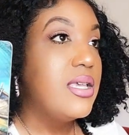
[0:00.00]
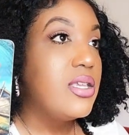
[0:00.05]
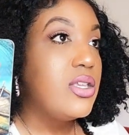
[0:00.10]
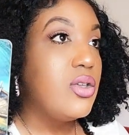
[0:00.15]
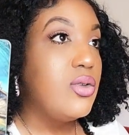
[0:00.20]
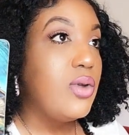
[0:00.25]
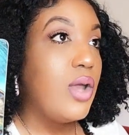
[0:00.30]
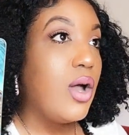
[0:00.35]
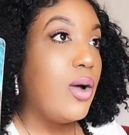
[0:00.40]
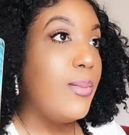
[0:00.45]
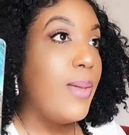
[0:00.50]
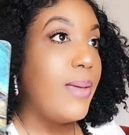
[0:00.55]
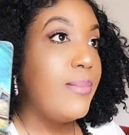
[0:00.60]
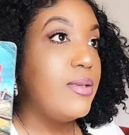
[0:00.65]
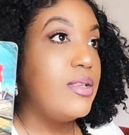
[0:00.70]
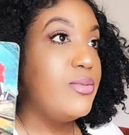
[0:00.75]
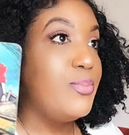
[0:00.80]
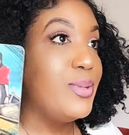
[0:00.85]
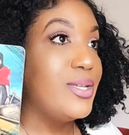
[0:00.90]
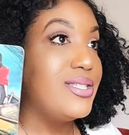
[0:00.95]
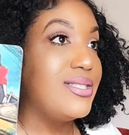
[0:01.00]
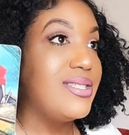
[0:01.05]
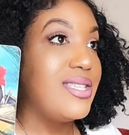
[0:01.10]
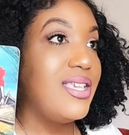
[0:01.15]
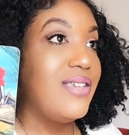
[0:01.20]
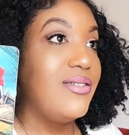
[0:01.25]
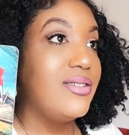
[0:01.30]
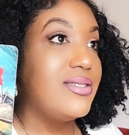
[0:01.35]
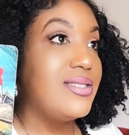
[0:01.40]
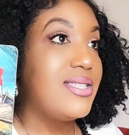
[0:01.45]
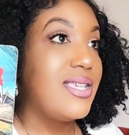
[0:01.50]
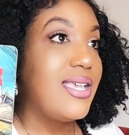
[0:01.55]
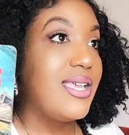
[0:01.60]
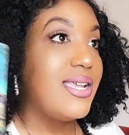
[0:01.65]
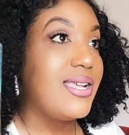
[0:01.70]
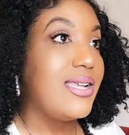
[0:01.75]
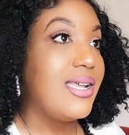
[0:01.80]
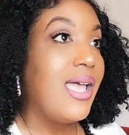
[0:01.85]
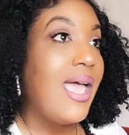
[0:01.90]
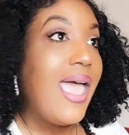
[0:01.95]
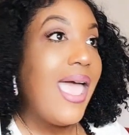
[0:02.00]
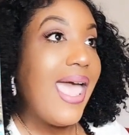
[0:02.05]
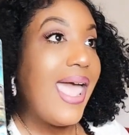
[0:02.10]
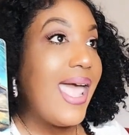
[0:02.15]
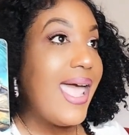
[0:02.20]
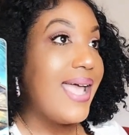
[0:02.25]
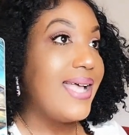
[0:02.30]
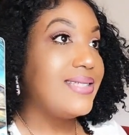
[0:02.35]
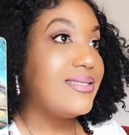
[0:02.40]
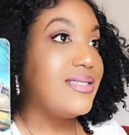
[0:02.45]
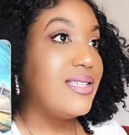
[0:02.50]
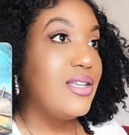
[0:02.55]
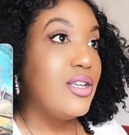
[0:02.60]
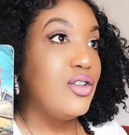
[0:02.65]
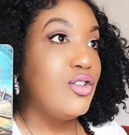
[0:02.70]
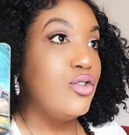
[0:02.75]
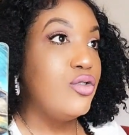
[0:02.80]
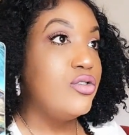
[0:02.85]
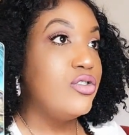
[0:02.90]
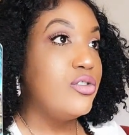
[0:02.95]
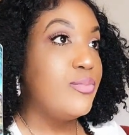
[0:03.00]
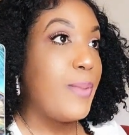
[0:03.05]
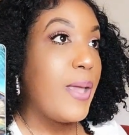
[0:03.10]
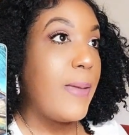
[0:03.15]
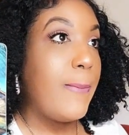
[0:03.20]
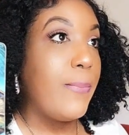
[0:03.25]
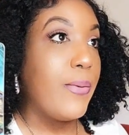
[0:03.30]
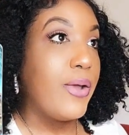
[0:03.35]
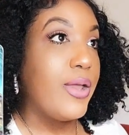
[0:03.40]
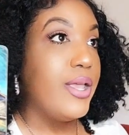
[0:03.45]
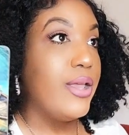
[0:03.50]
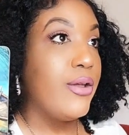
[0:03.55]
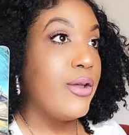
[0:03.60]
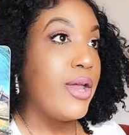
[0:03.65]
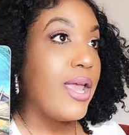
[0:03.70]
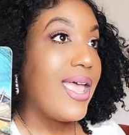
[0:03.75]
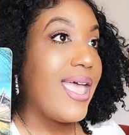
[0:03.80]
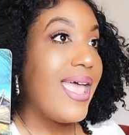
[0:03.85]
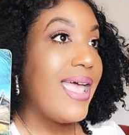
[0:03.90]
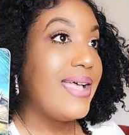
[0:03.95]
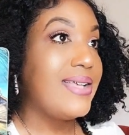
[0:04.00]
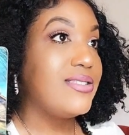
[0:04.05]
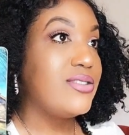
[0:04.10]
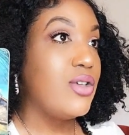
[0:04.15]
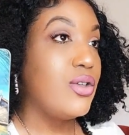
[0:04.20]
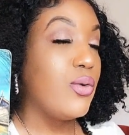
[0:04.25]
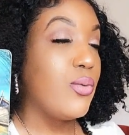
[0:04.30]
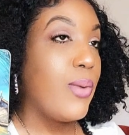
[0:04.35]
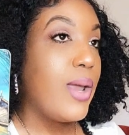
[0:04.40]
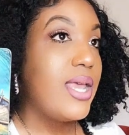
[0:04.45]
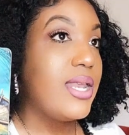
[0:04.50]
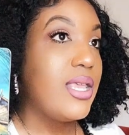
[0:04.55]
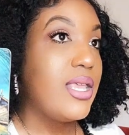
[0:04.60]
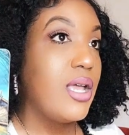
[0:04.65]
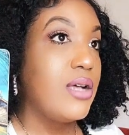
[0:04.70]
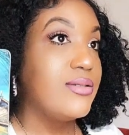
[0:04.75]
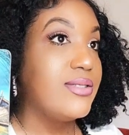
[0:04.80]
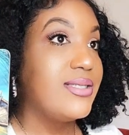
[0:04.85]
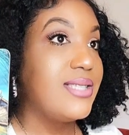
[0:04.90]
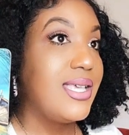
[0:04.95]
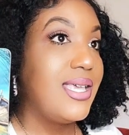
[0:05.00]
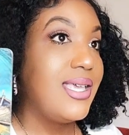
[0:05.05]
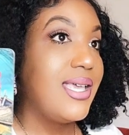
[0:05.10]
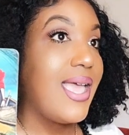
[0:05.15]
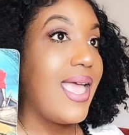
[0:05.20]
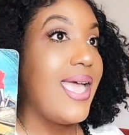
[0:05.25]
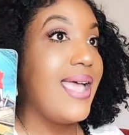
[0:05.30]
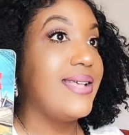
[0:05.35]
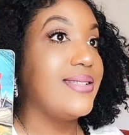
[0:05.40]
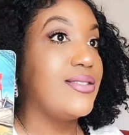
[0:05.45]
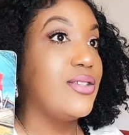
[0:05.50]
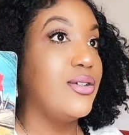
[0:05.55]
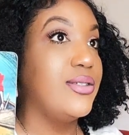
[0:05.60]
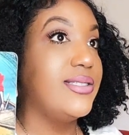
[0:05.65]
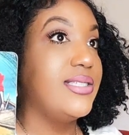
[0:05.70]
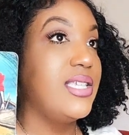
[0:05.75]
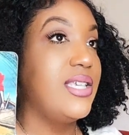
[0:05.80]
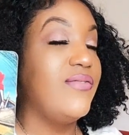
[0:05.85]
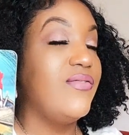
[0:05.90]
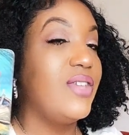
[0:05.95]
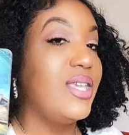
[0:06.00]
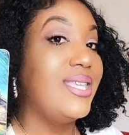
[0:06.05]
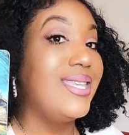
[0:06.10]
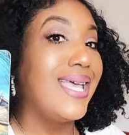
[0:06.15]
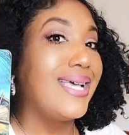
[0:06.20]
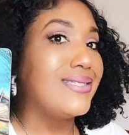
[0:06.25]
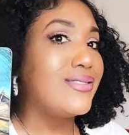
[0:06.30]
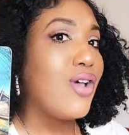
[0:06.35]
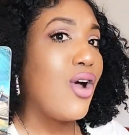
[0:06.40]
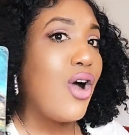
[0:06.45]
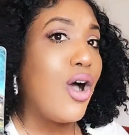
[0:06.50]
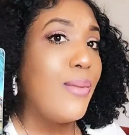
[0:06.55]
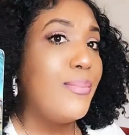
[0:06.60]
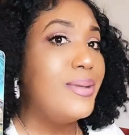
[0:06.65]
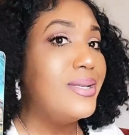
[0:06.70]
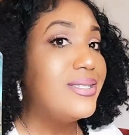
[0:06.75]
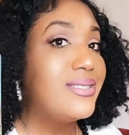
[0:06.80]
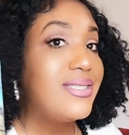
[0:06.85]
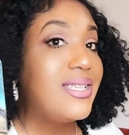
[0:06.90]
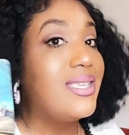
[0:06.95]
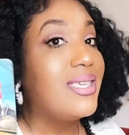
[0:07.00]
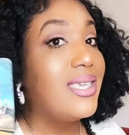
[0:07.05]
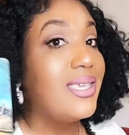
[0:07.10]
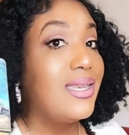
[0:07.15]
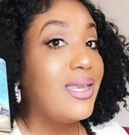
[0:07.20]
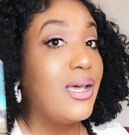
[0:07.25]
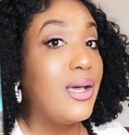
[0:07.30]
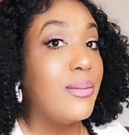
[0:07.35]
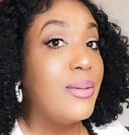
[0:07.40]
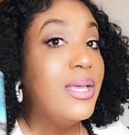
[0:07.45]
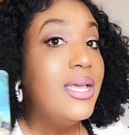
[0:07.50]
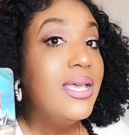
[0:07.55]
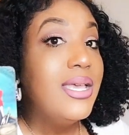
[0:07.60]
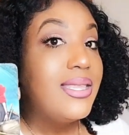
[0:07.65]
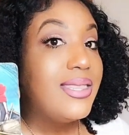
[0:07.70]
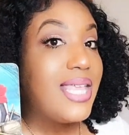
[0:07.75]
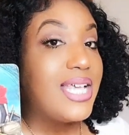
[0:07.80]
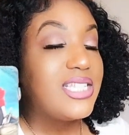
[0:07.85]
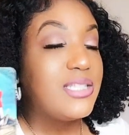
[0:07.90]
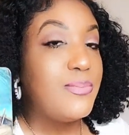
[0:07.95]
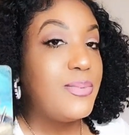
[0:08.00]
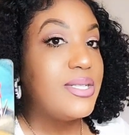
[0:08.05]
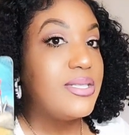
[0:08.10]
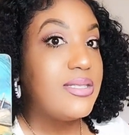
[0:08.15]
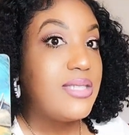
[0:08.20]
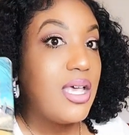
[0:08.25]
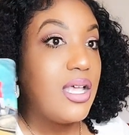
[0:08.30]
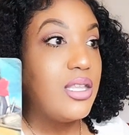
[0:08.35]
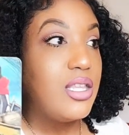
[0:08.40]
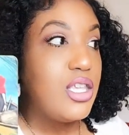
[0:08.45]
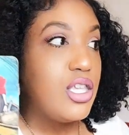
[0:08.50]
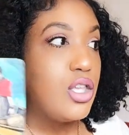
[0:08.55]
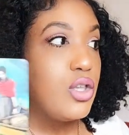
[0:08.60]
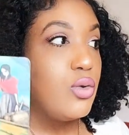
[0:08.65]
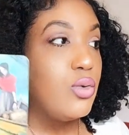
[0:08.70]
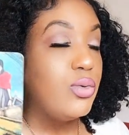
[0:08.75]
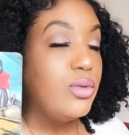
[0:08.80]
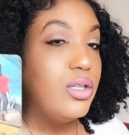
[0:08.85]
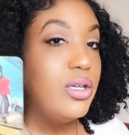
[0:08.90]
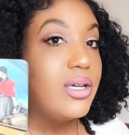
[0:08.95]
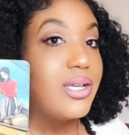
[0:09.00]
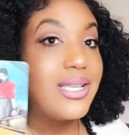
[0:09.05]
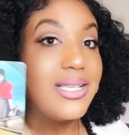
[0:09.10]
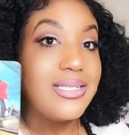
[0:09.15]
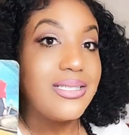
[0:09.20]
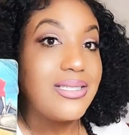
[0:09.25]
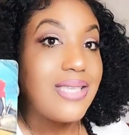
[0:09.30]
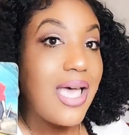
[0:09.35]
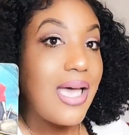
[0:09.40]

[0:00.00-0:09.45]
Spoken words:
You know, maybe you've been seeing ads in the newspaper, hearing ads on the radio, seeing ads on TV. That's all been syncing up. That's been telling you, look, it's